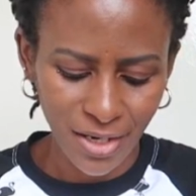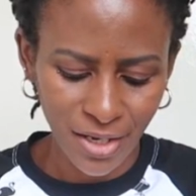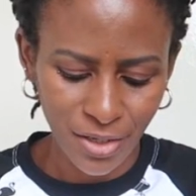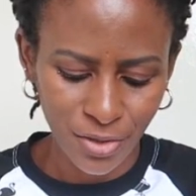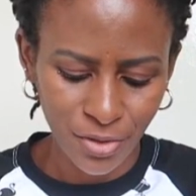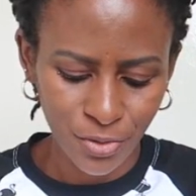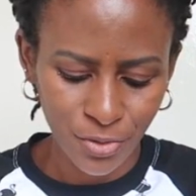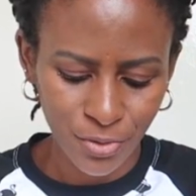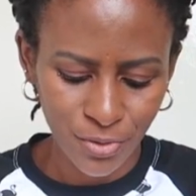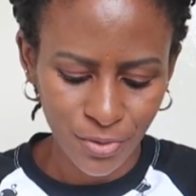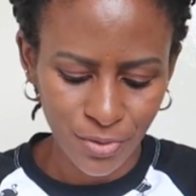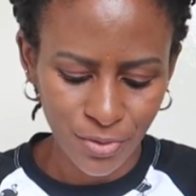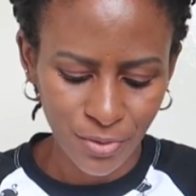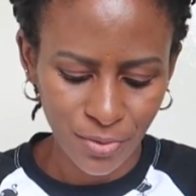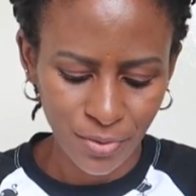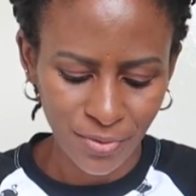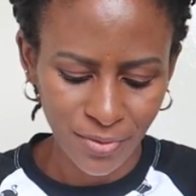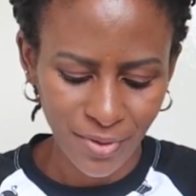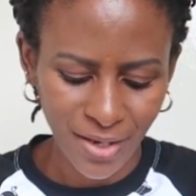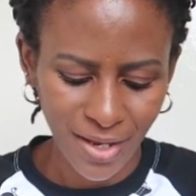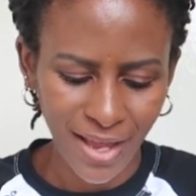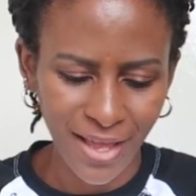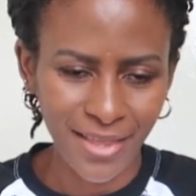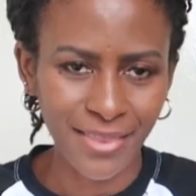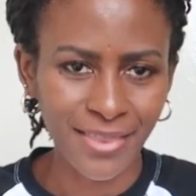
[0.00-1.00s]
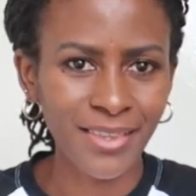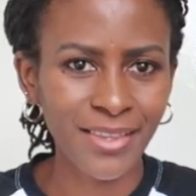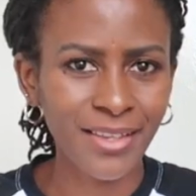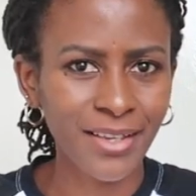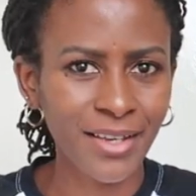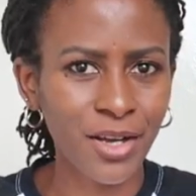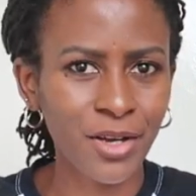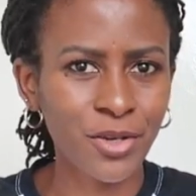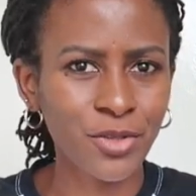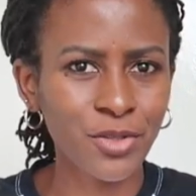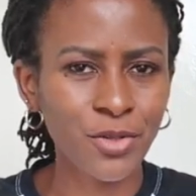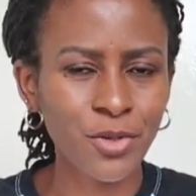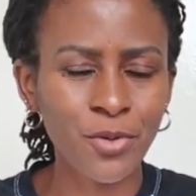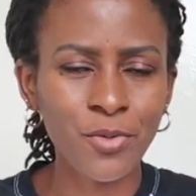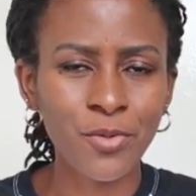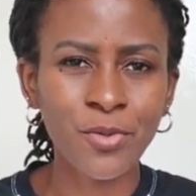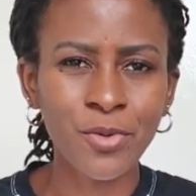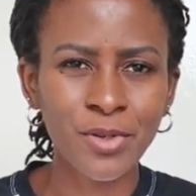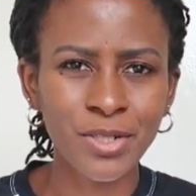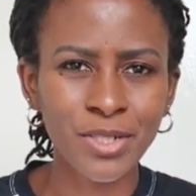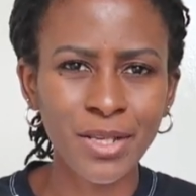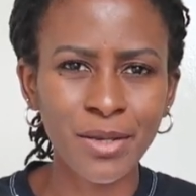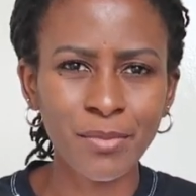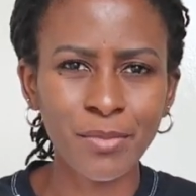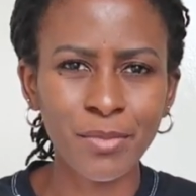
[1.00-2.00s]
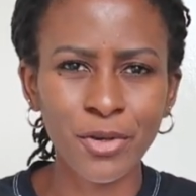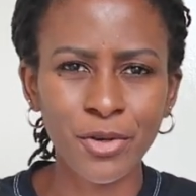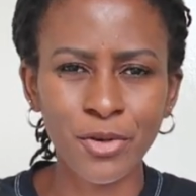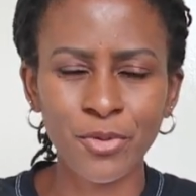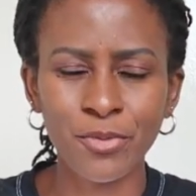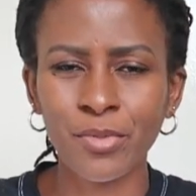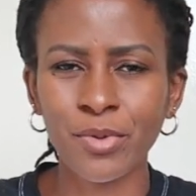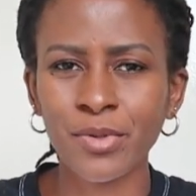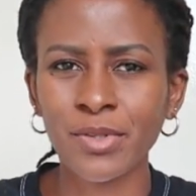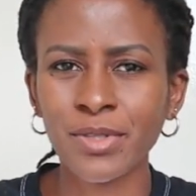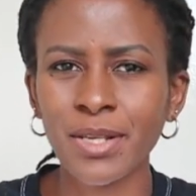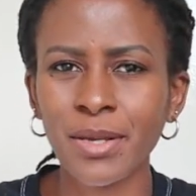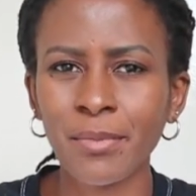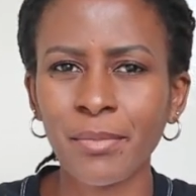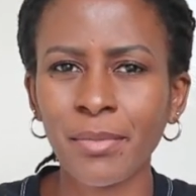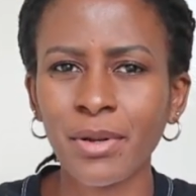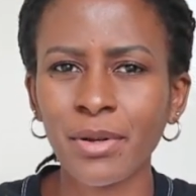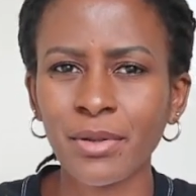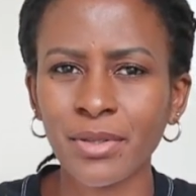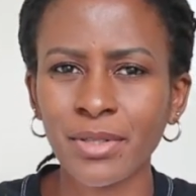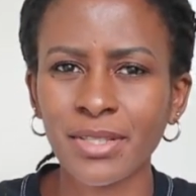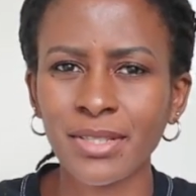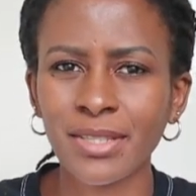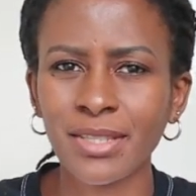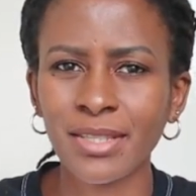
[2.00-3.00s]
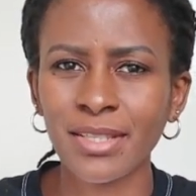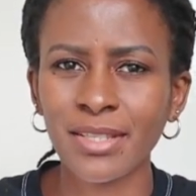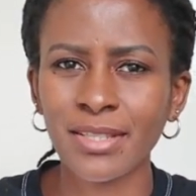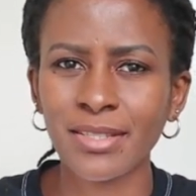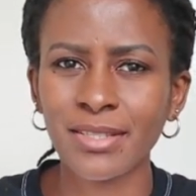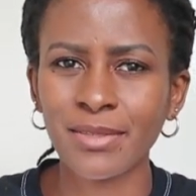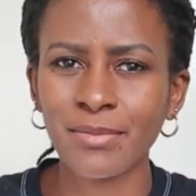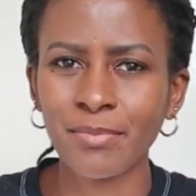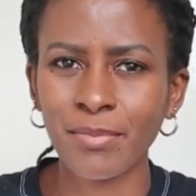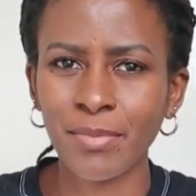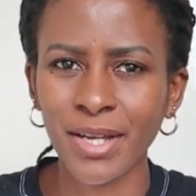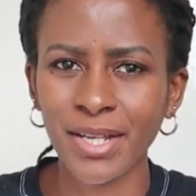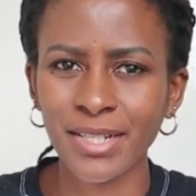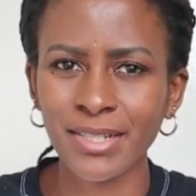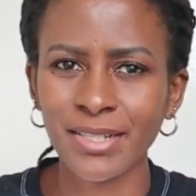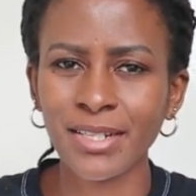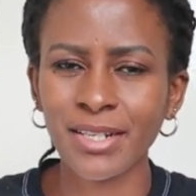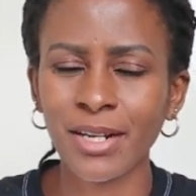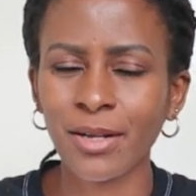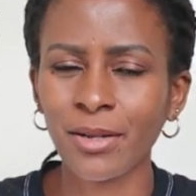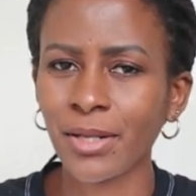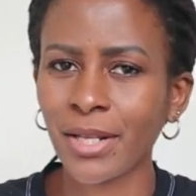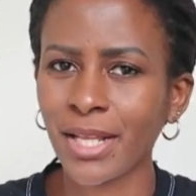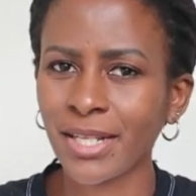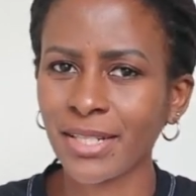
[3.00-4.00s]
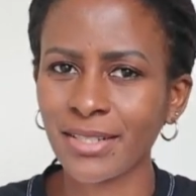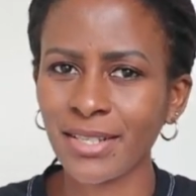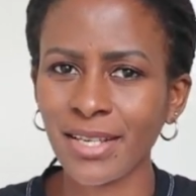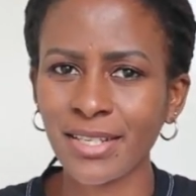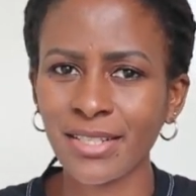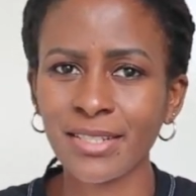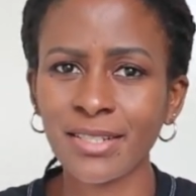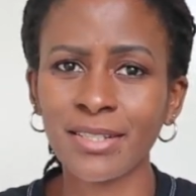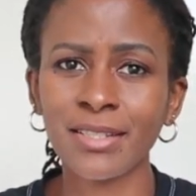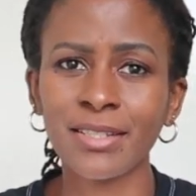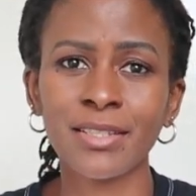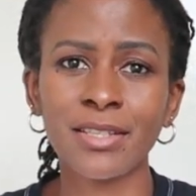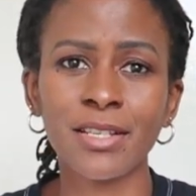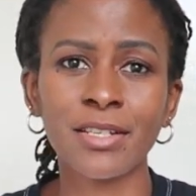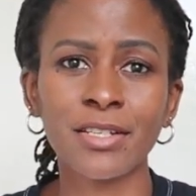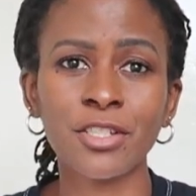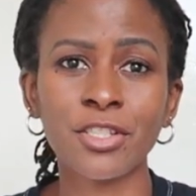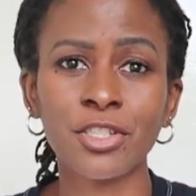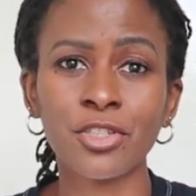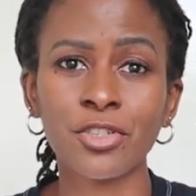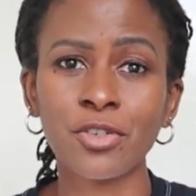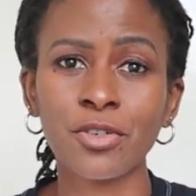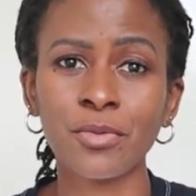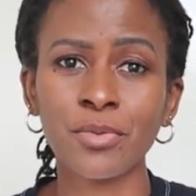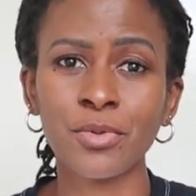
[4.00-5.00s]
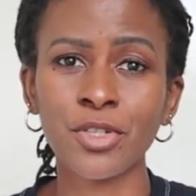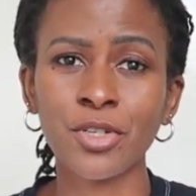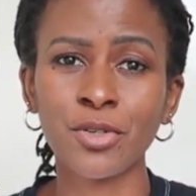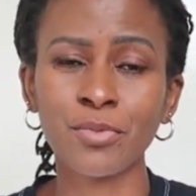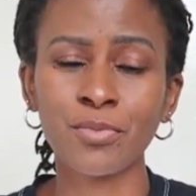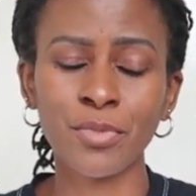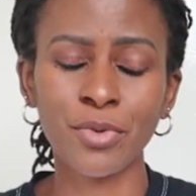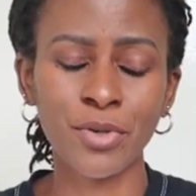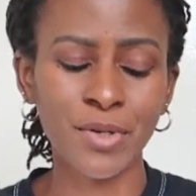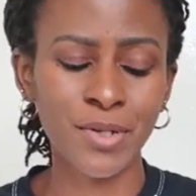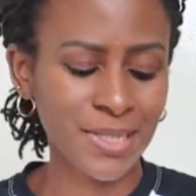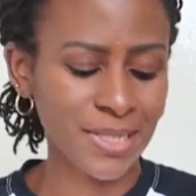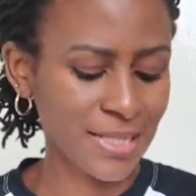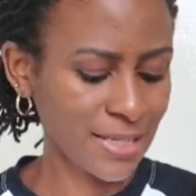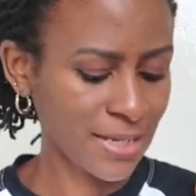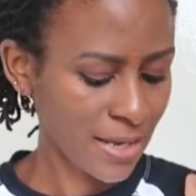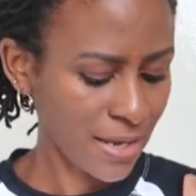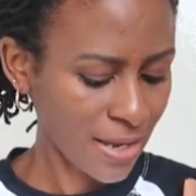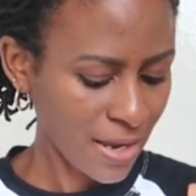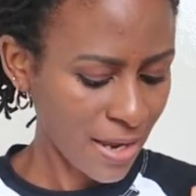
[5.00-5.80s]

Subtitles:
And also I think I also wrote a blog post about this pattern. I'll attach it in the description box.